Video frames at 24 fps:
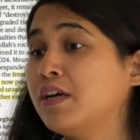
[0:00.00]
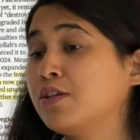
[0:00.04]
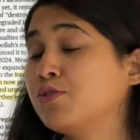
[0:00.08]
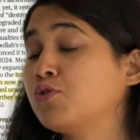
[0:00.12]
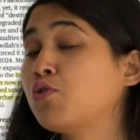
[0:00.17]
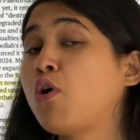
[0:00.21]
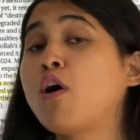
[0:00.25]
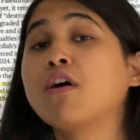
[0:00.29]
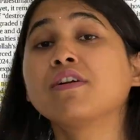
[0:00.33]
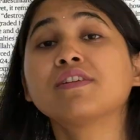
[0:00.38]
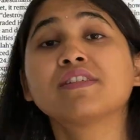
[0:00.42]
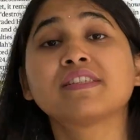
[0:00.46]

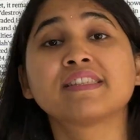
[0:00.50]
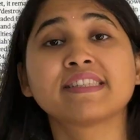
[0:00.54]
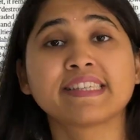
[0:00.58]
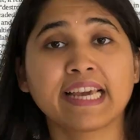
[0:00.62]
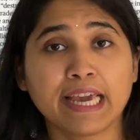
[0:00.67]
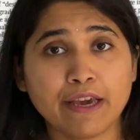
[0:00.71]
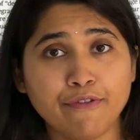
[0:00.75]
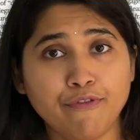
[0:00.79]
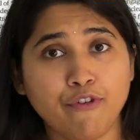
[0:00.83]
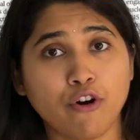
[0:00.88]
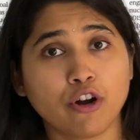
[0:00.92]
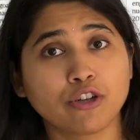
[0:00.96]
not
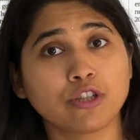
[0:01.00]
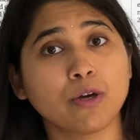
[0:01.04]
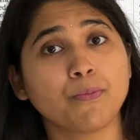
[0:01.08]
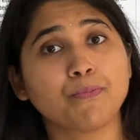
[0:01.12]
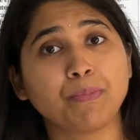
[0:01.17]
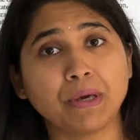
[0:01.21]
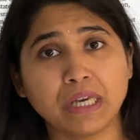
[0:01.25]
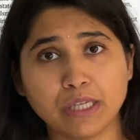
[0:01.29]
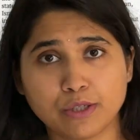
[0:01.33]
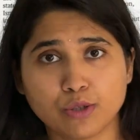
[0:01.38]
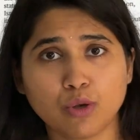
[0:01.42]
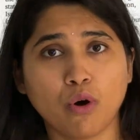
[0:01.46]
safe for the
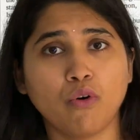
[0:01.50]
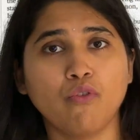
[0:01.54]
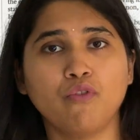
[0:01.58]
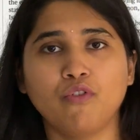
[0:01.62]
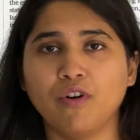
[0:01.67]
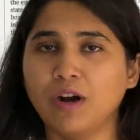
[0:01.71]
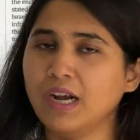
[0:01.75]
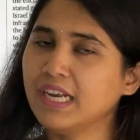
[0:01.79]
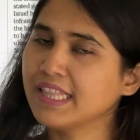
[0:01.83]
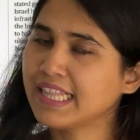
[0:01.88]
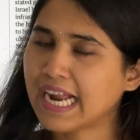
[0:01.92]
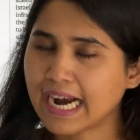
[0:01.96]
peace of world,